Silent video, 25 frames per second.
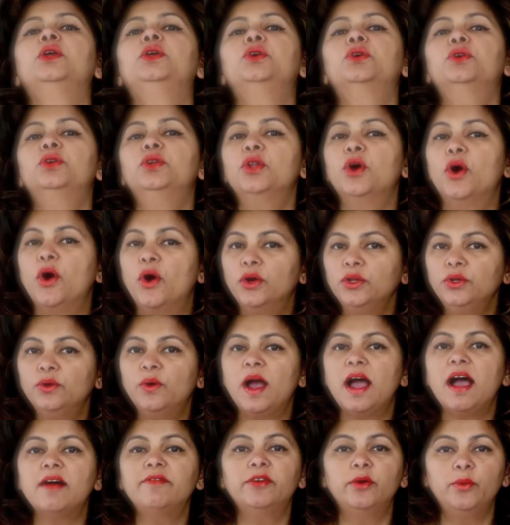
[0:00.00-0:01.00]
You know you
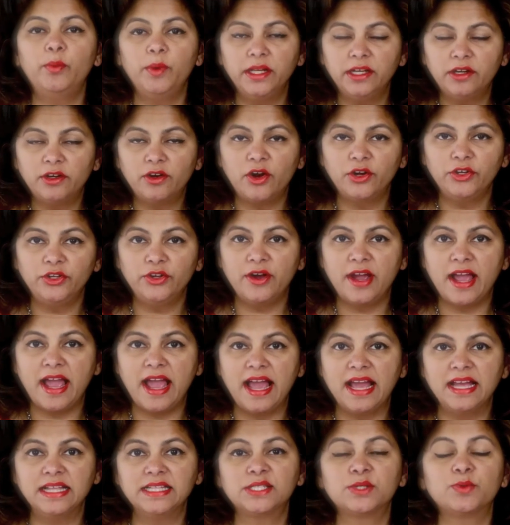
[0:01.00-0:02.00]
have a winner on your
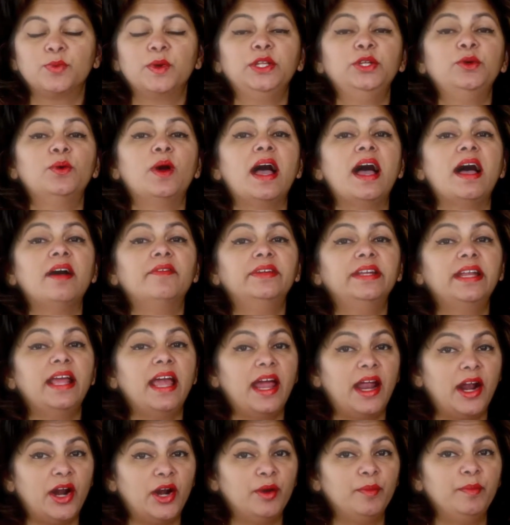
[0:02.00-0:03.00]
hands when you have an
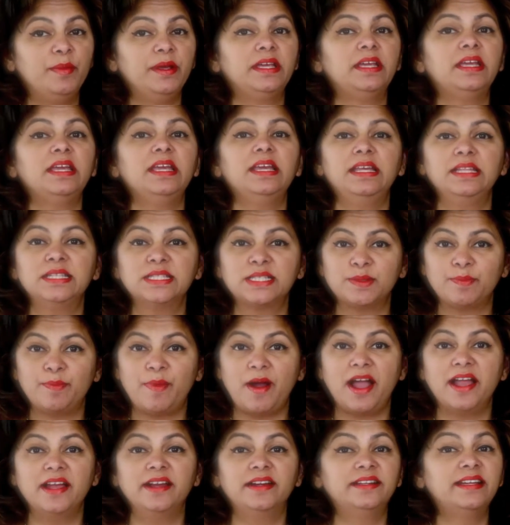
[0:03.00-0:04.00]

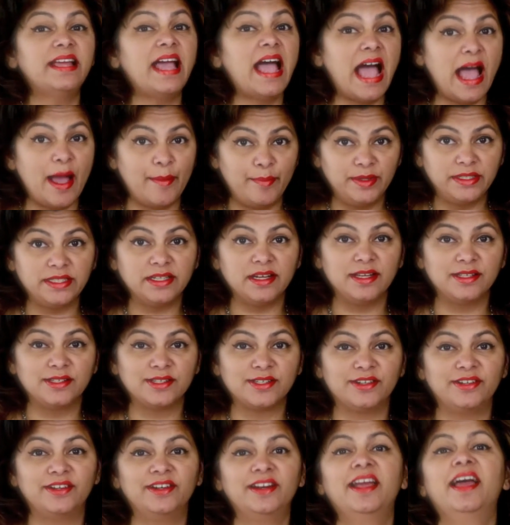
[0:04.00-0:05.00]
Arabic-inspired
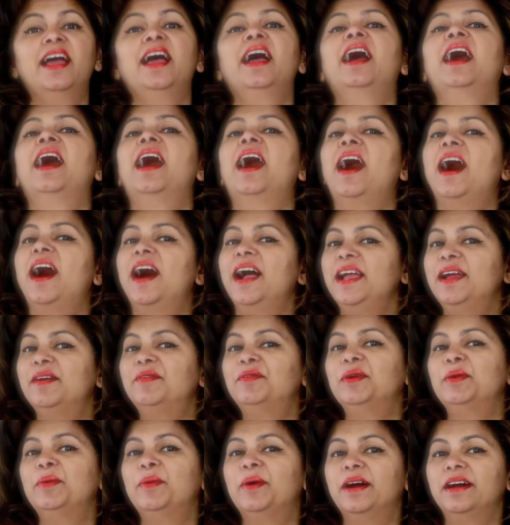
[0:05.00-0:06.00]
appetizer. Hi
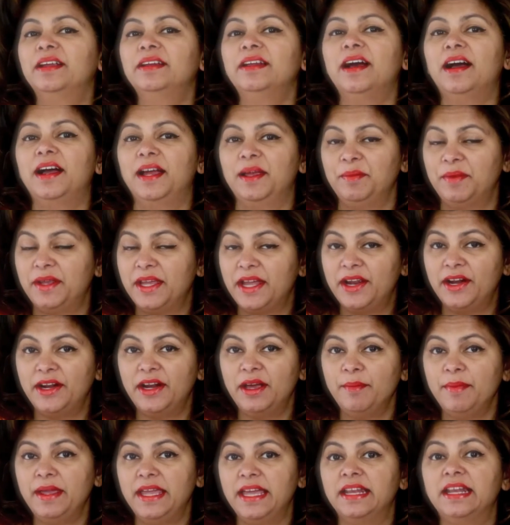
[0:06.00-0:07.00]
everyone, I'm Karen
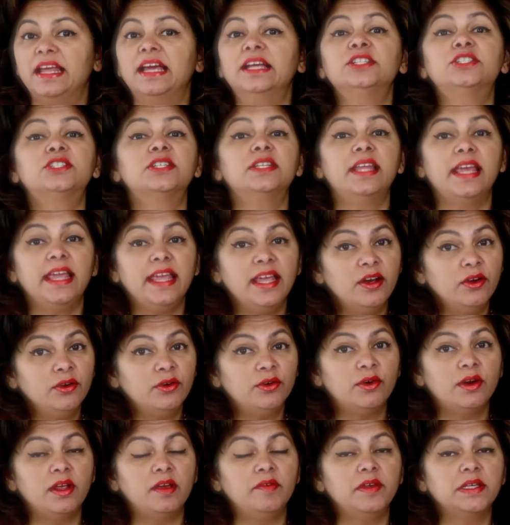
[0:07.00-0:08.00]
Ahmed and today
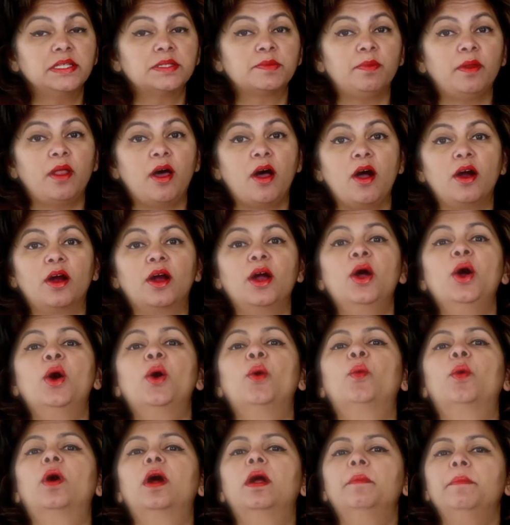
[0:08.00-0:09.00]
on Kravings Blog,
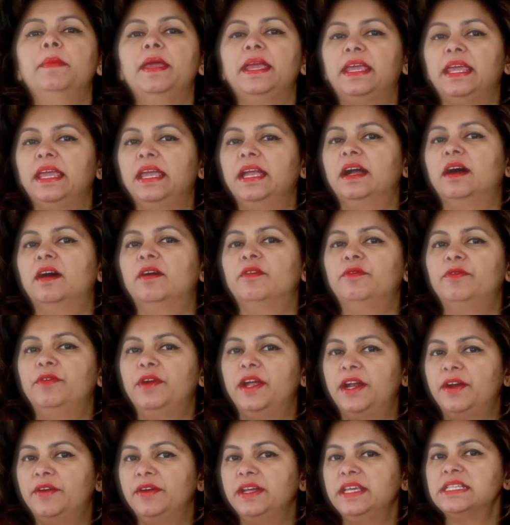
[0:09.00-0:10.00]
we're making a
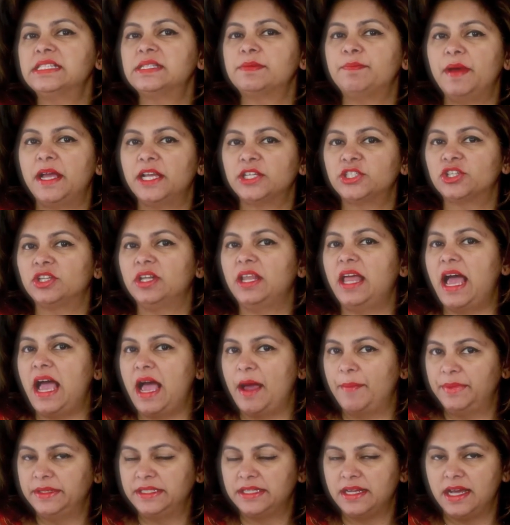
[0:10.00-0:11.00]
very special
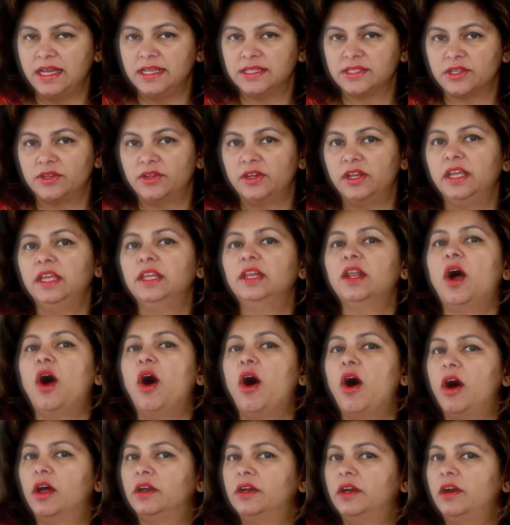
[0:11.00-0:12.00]
appetizer in
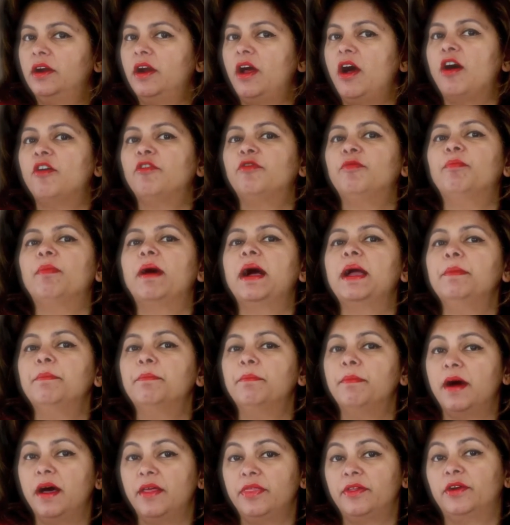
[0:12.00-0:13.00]
honor of my
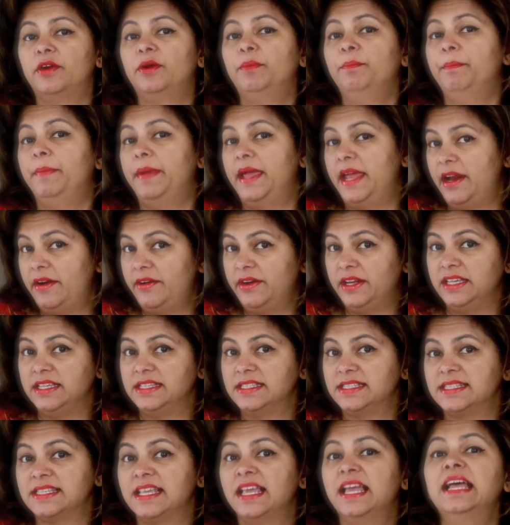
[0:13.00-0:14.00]
mother
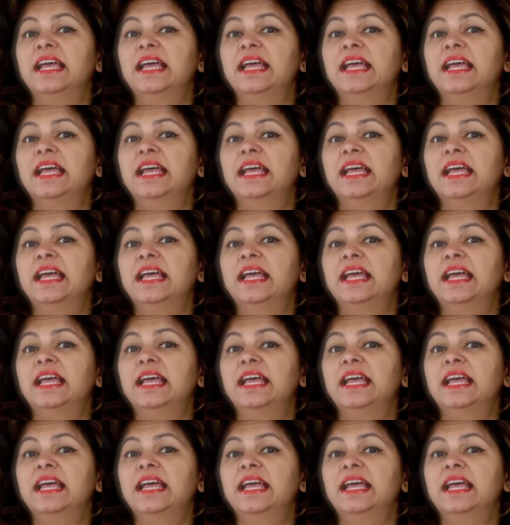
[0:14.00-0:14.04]
Mary's